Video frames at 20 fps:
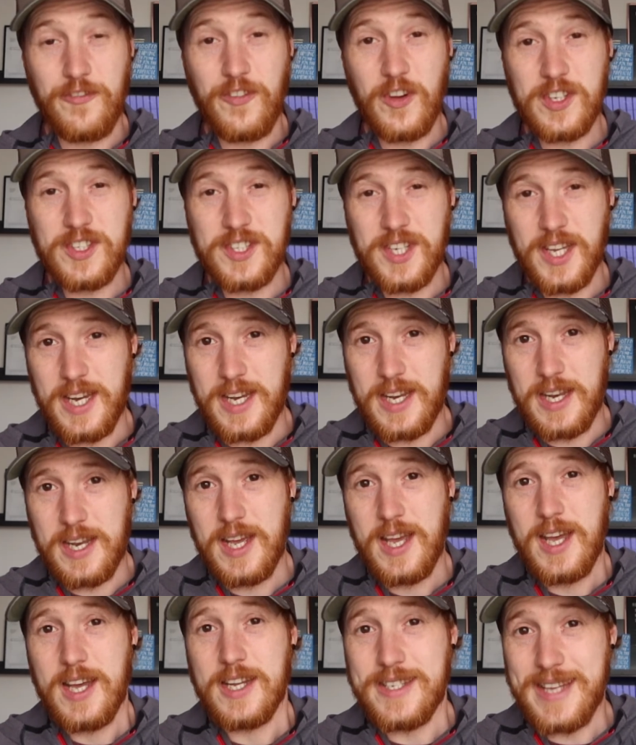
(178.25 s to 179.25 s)
13,
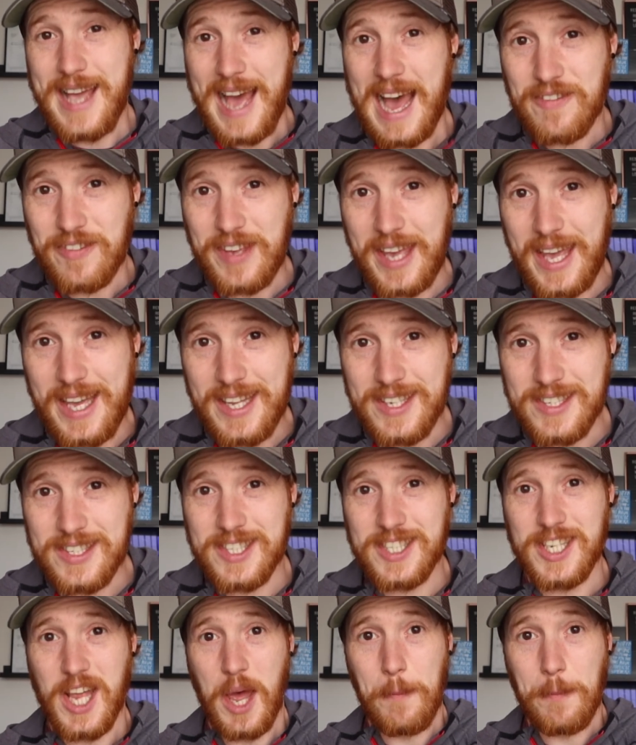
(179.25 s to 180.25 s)
do you have
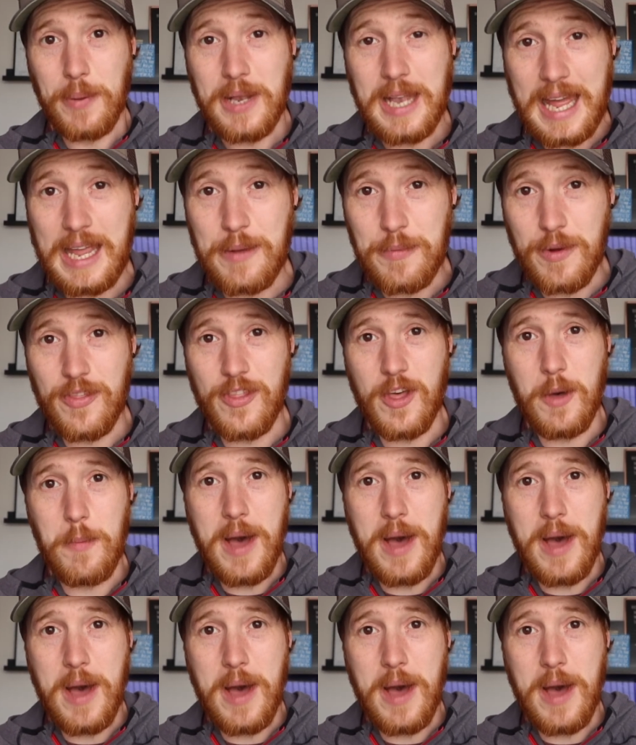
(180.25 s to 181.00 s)
kids? Play with them.